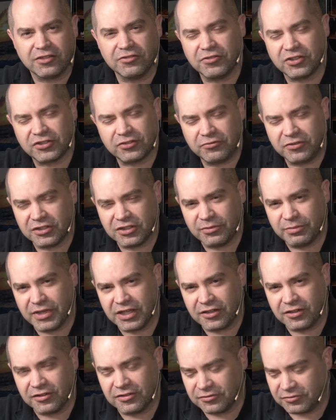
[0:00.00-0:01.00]
It looks a little
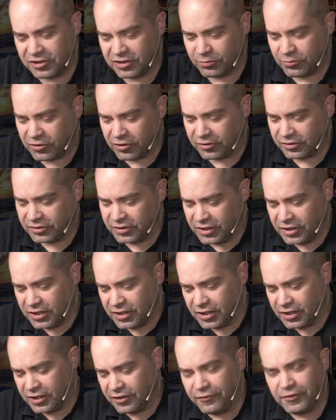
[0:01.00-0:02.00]
better, a little more
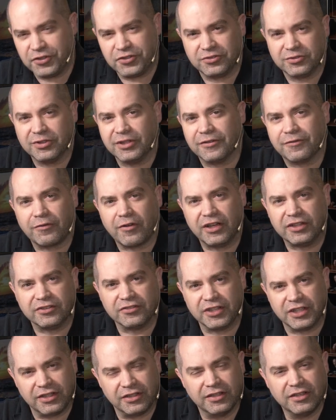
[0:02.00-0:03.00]
visually
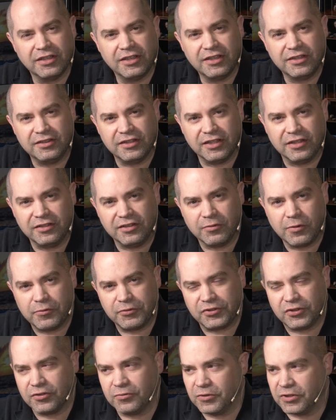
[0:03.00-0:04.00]
friendly than
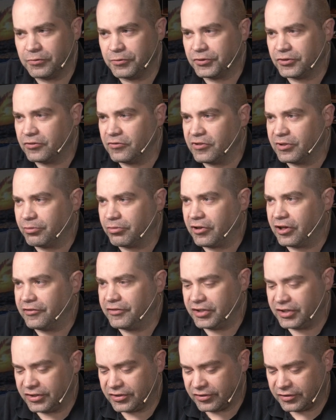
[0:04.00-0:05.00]
what it was doing
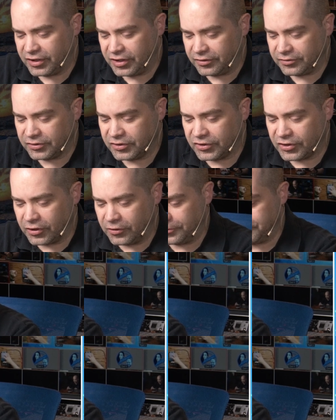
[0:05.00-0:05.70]
previously. So,